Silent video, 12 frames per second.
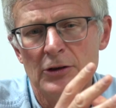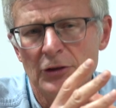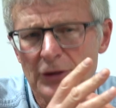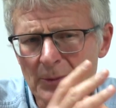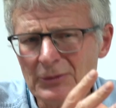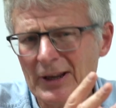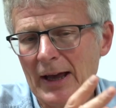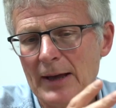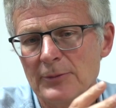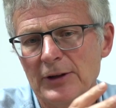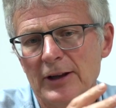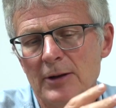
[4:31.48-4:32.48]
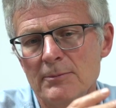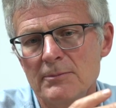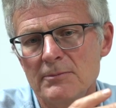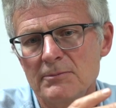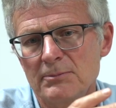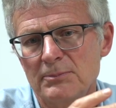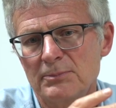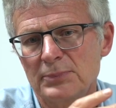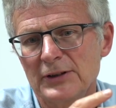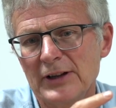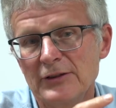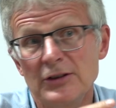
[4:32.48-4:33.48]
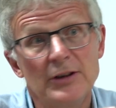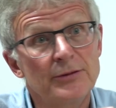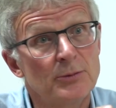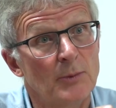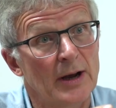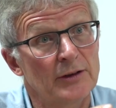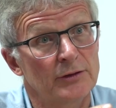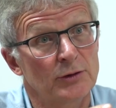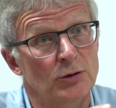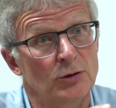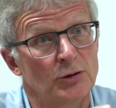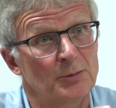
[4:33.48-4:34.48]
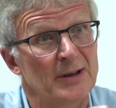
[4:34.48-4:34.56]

Sometimes it can present in different ways, of course,